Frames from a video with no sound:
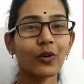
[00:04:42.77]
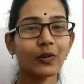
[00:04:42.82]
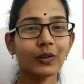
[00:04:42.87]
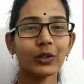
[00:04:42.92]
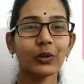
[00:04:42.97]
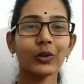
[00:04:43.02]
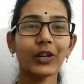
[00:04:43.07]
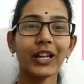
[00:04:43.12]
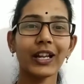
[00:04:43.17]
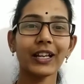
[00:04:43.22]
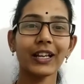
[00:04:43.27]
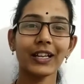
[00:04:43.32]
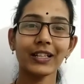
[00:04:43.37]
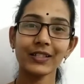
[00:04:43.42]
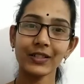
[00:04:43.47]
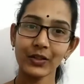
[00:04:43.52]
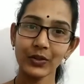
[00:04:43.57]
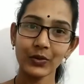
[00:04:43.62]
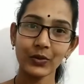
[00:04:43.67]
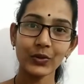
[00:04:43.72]
overloading
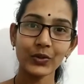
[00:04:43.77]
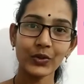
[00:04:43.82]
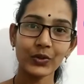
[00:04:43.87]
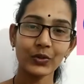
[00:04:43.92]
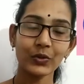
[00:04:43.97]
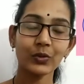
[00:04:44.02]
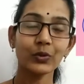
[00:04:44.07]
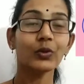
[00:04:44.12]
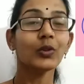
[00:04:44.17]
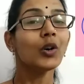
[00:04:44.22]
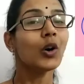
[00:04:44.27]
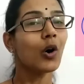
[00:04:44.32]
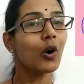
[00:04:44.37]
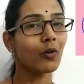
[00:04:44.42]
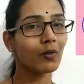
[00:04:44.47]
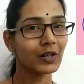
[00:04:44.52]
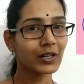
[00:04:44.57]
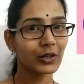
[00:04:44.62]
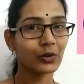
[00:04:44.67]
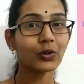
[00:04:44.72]
is used to
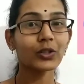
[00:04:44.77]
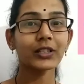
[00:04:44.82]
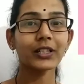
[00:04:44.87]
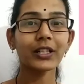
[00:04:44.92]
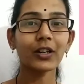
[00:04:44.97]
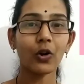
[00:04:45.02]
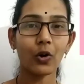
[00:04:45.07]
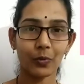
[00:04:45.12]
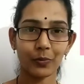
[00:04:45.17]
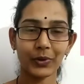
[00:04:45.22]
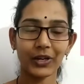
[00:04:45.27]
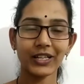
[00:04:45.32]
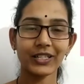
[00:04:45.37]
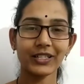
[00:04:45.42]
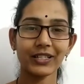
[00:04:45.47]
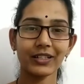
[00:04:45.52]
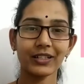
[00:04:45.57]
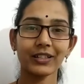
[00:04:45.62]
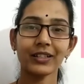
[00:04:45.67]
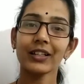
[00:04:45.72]
overload the
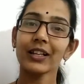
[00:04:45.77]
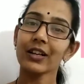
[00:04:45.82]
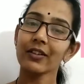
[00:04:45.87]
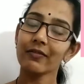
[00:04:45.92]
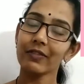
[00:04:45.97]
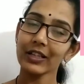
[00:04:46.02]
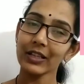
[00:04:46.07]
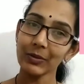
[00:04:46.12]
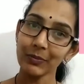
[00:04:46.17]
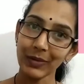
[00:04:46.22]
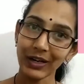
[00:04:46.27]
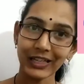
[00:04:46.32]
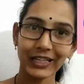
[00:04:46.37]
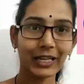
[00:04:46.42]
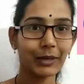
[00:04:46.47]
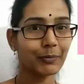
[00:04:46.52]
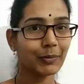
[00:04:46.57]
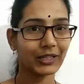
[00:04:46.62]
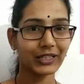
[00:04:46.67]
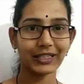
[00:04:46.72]
operator with
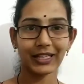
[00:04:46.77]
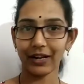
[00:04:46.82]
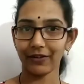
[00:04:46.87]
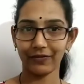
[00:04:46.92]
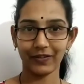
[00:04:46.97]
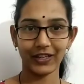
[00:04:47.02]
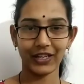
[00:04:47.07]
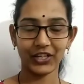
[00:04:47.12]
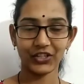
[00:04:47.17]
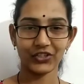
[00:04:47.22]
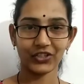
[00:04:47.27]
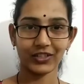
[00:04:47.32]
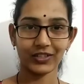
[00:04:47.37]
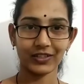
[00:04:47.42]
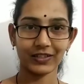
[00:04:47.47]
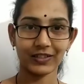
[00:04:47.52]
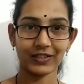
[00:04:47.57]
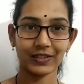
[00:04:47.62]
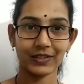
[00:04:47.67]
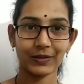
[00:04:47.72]
multiple
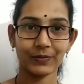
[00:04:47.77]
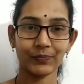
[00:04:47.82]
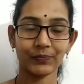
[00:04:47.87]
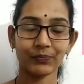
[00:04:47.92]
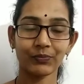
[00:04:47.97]
definitions.